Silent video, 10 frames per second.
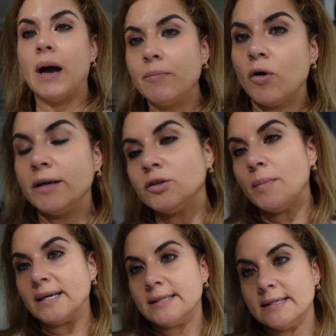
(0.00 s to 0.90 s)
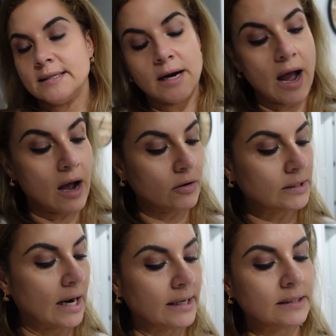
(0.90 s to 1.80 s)
I'm going to my sister's house.
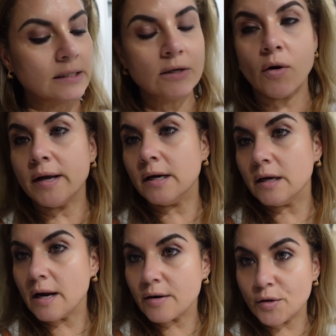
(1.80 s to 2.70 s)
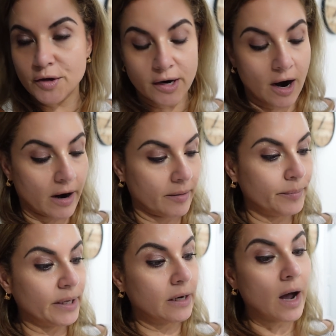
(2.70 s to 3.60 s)
Alex is going in another car
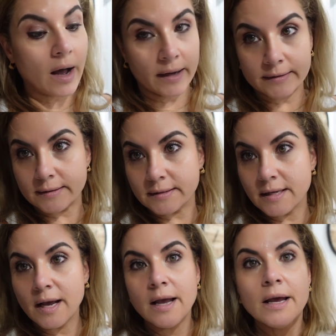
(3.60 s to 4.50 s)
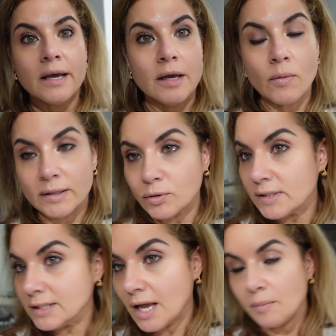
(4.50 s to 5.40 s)
because he wants to
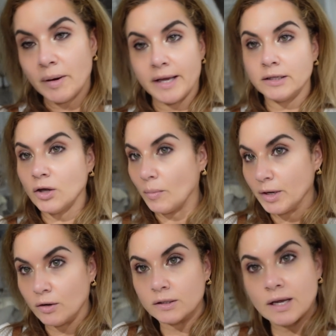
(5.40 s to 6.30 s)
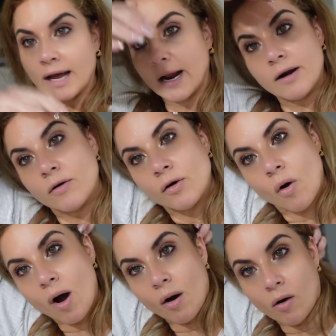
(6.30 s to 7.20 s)
stay playing dominoes, and I don't
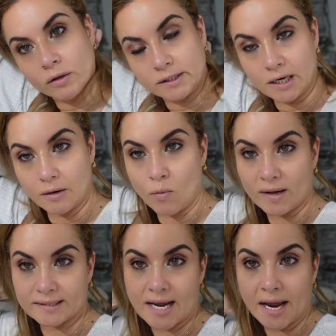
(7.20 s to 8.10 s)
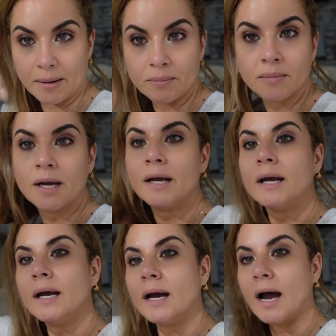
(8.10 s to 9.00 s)
know until what time
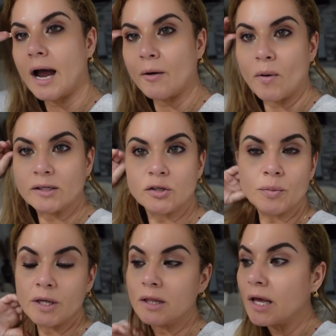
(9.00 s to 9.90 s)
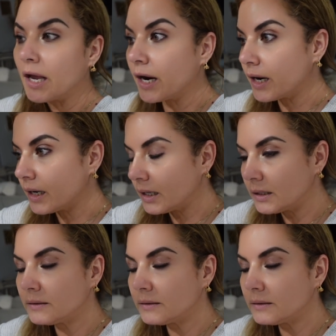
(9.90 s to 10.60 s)
I want to be there.